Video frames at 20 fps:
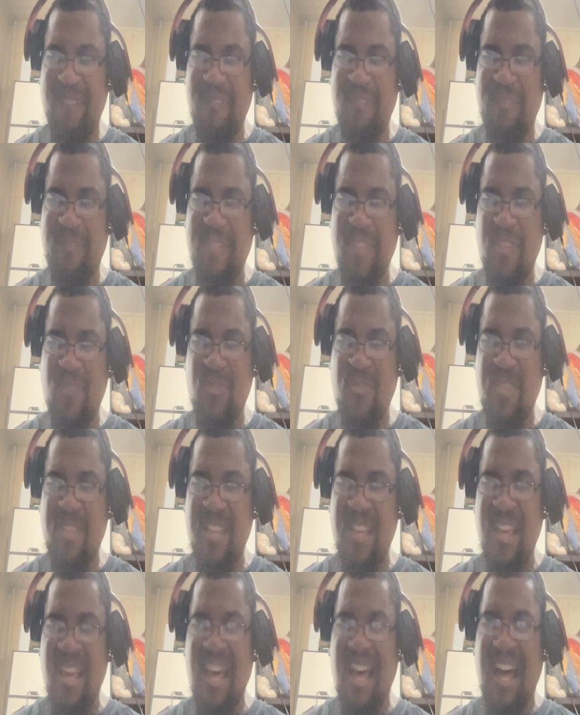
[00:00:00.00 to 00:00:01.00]
Reviews.
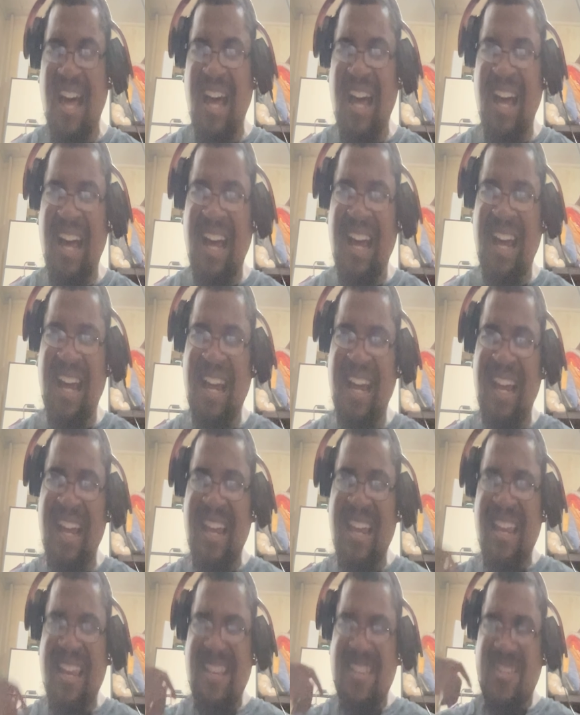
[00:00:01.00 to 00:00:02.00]

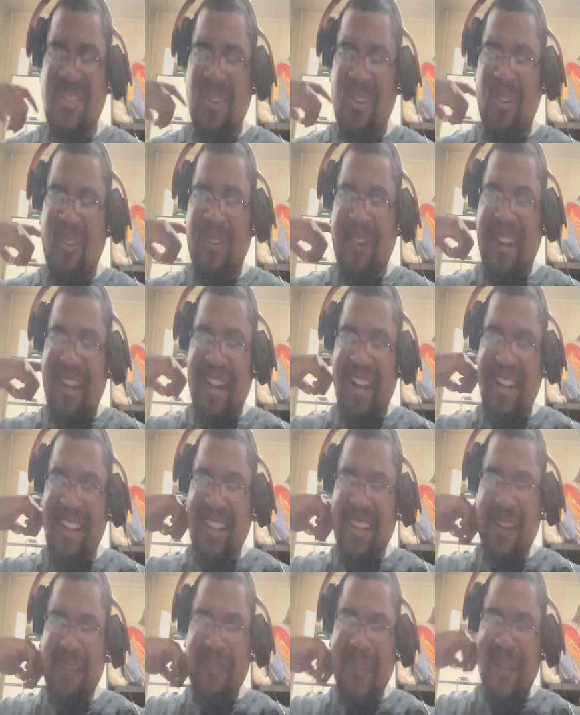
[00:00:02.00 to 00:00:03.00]
So, a
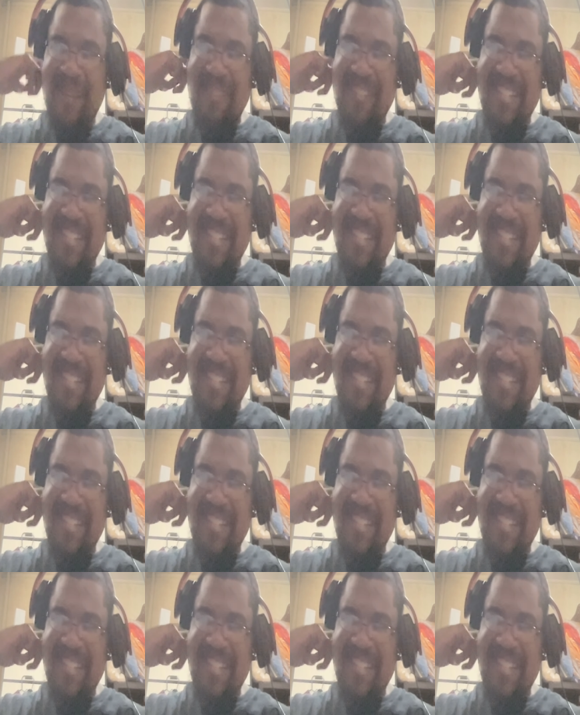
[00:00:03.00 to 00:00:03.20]
little bit of a